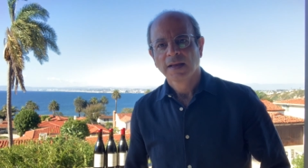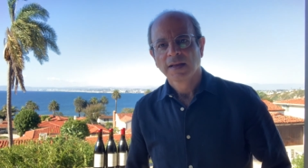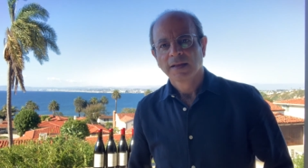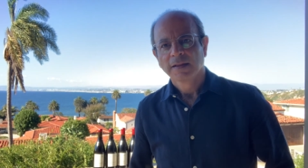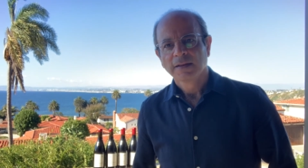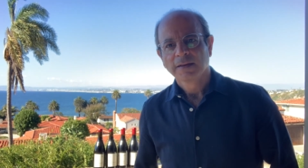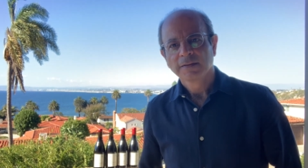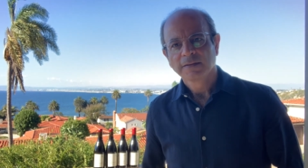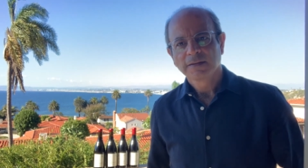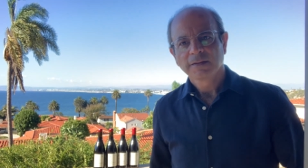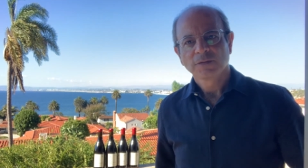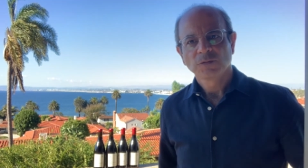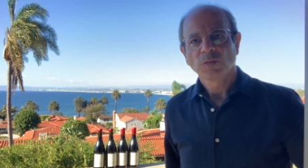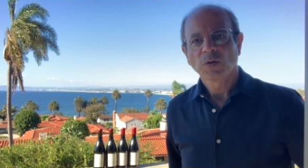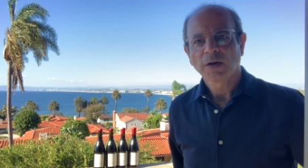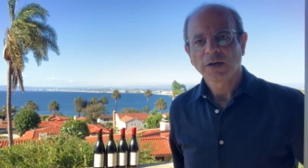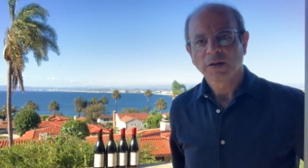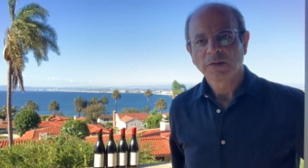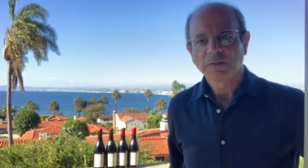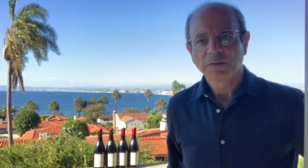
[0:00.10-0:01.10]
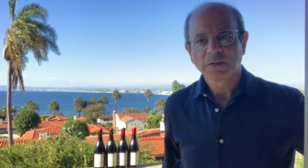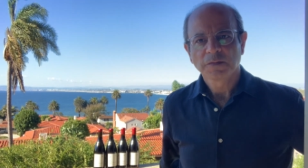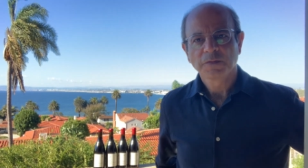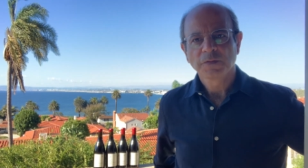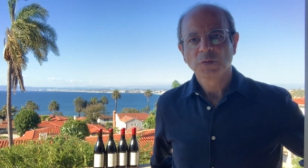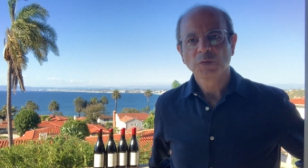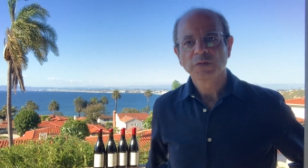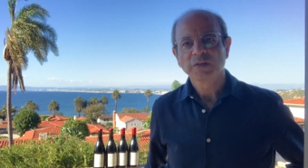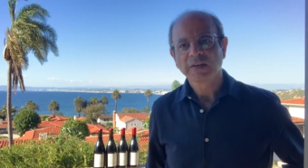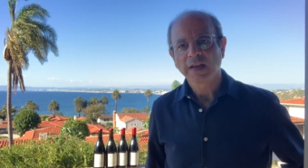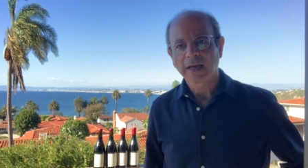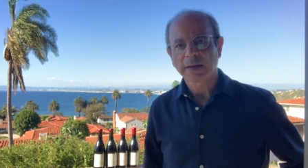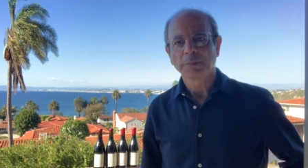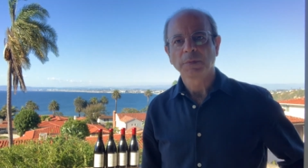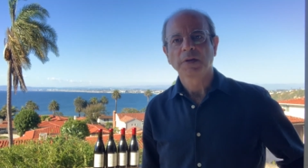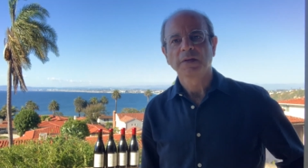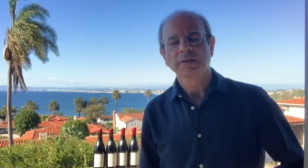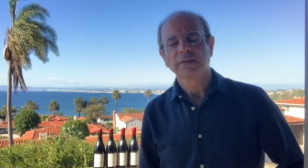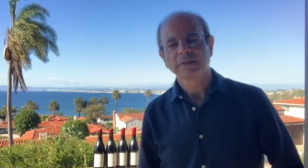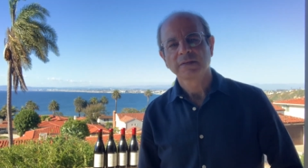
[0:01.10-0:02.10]
This is one of a few
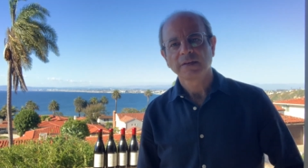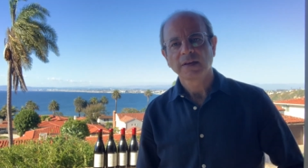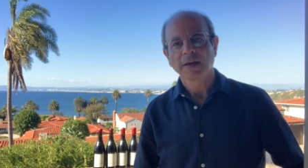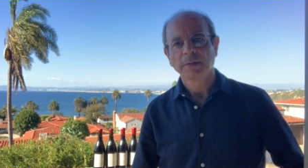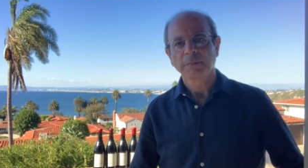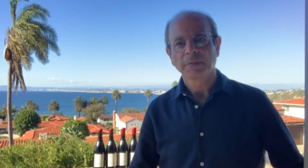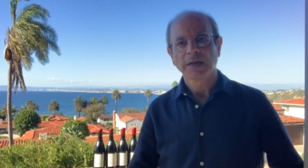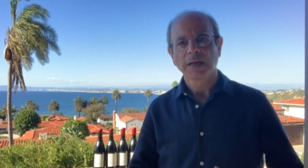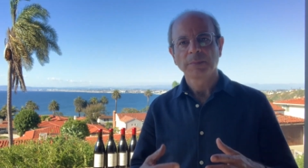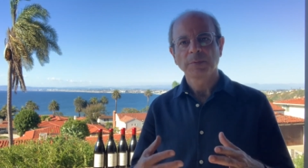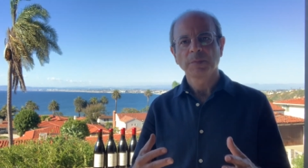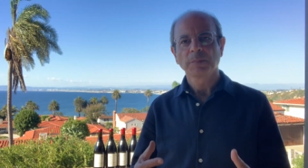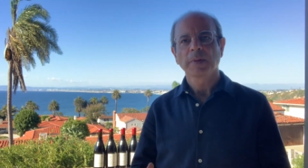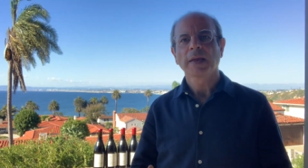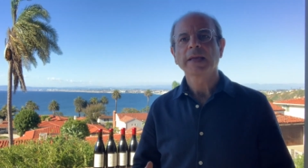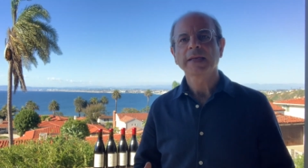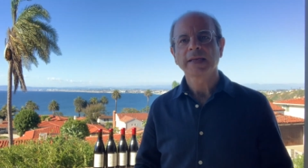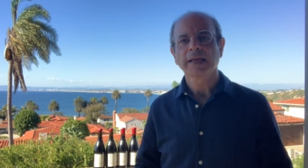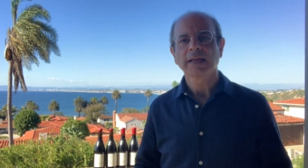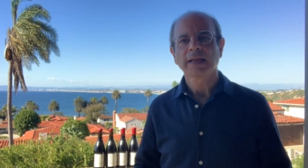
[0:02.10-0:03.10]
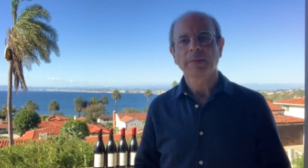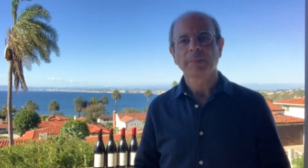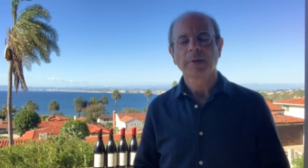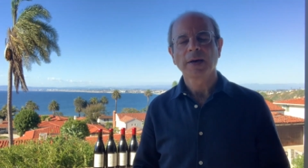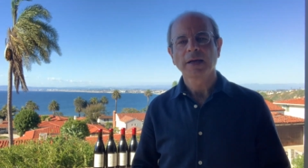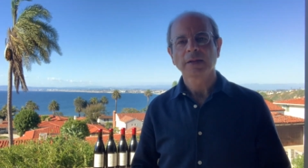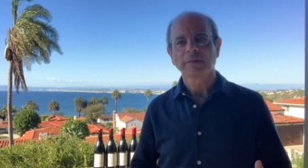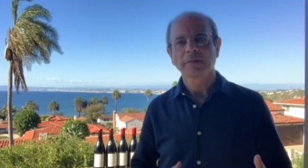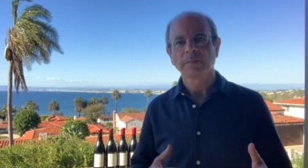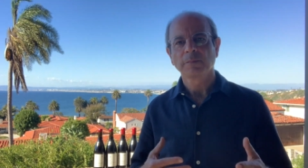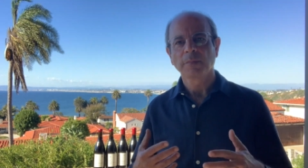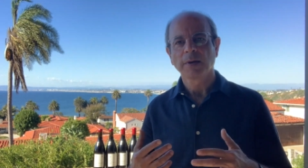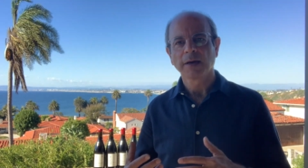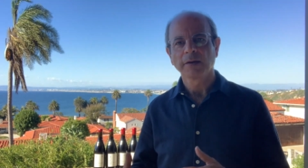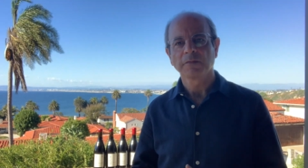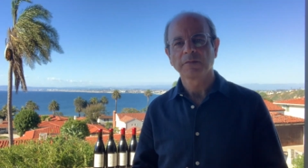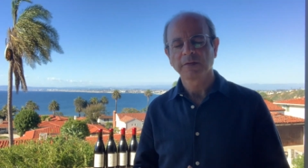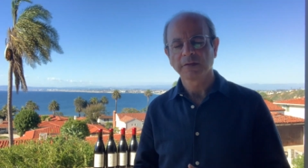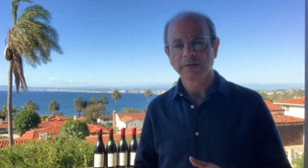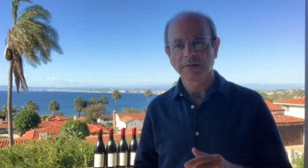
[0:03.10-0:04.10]
segments I'm going to be making about my
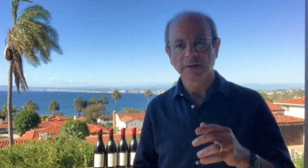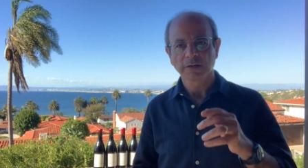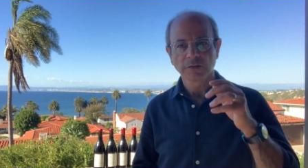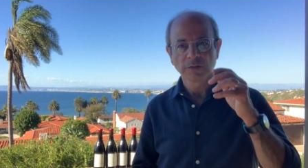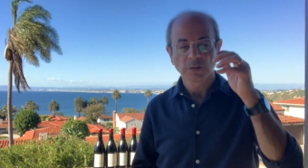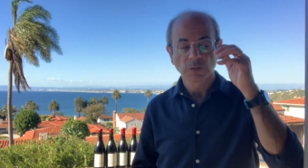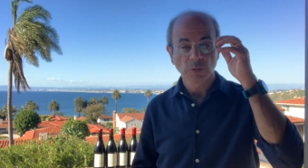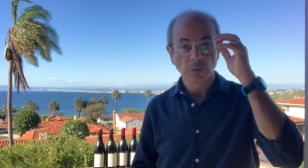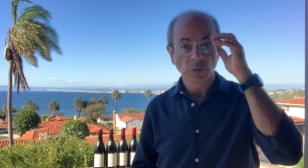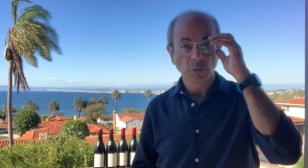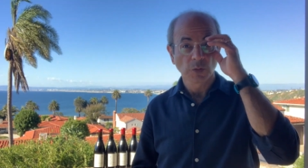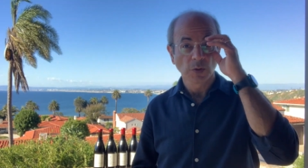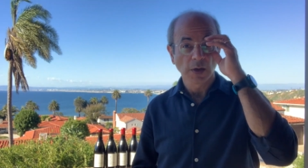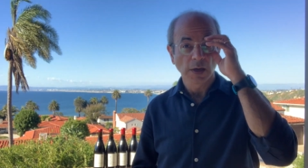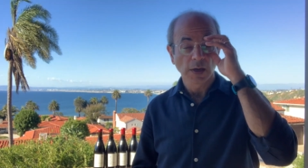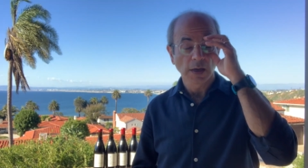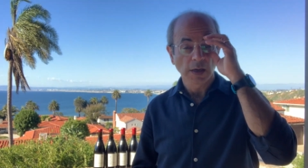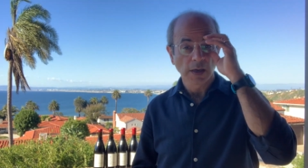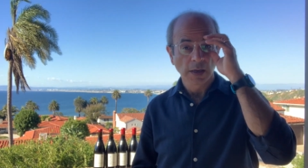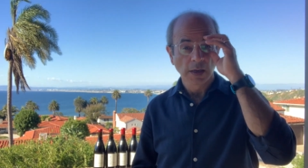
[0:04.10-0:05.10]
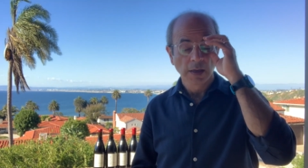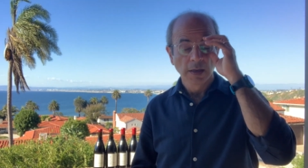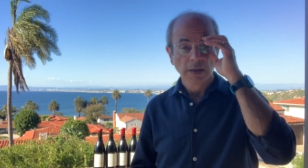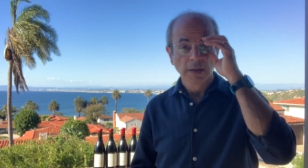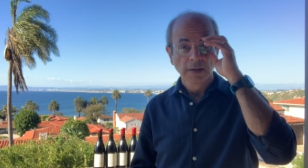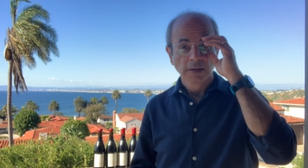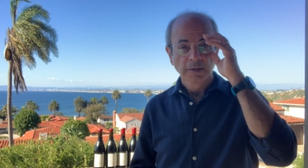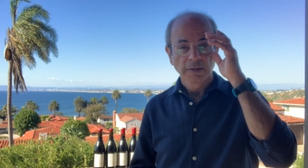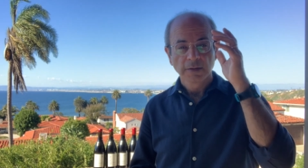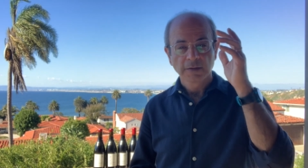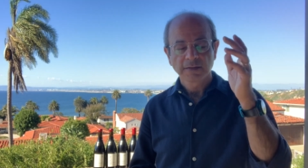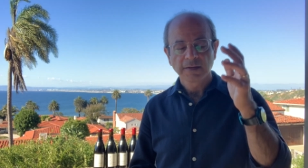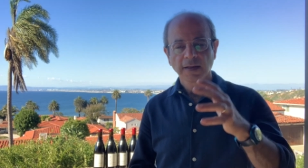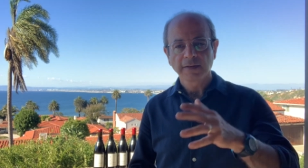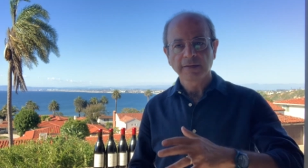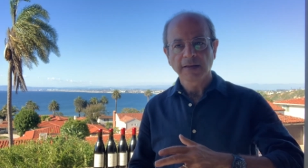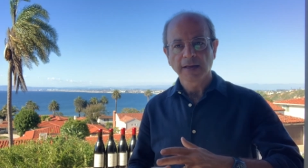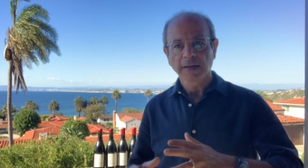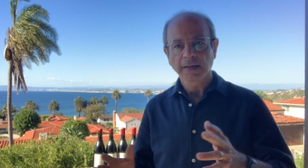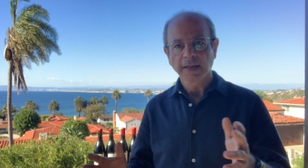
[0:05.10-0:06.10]
visit to uh, the
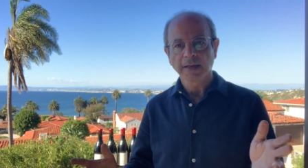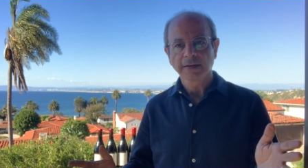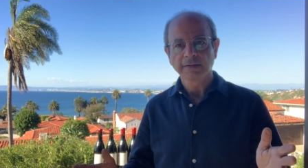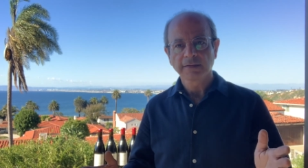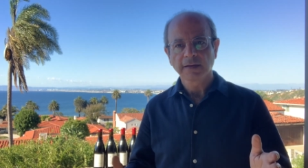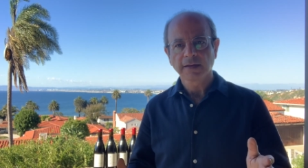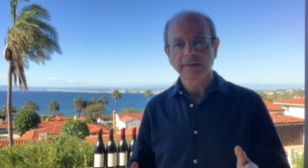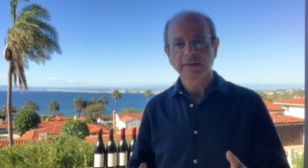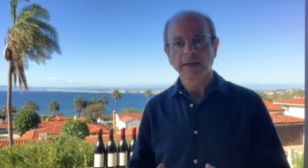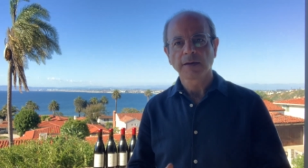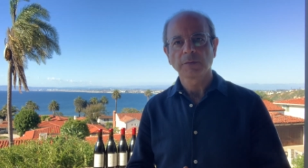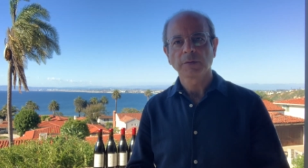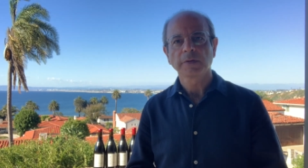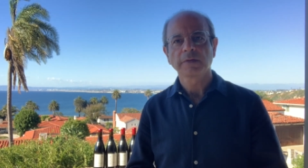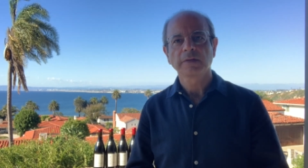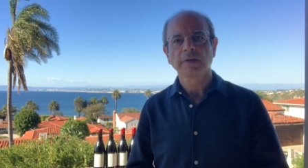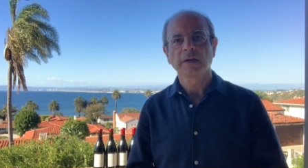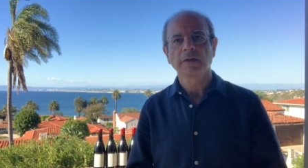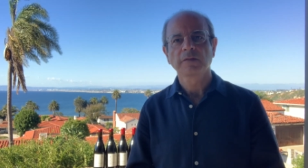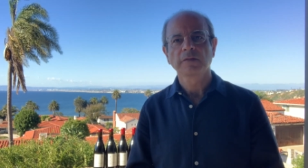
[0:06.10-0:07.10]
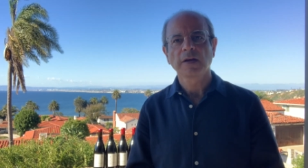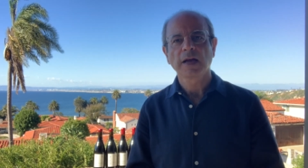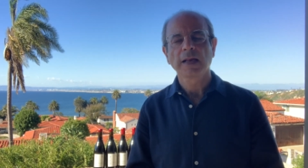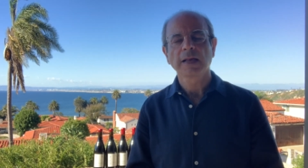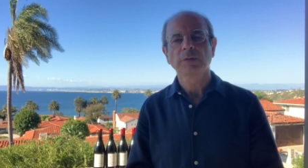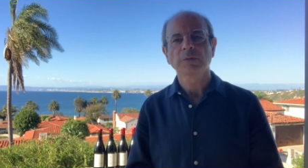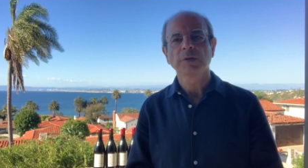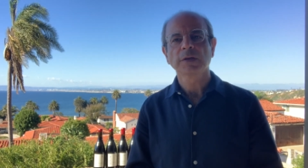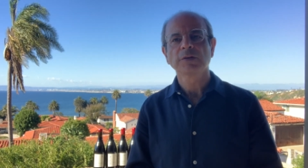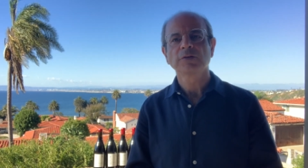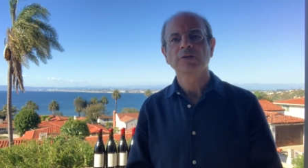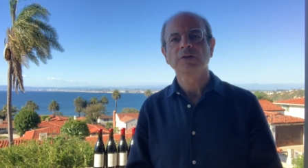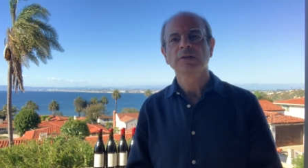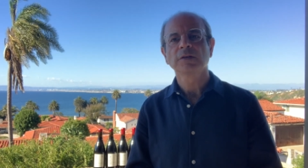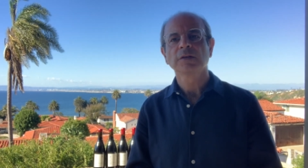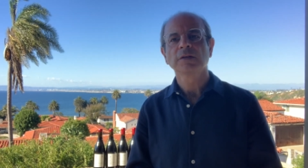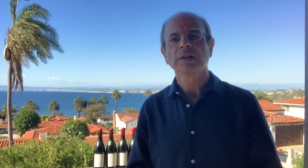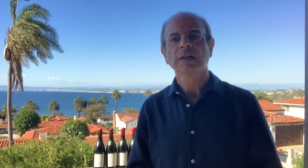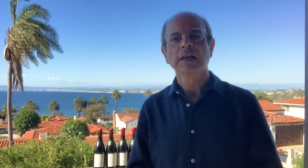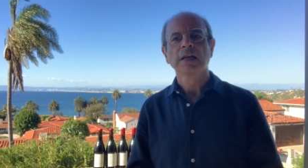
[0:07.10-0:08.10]
Santa ynez Santa Rita Valley
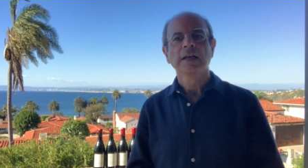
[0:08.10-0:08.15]
region.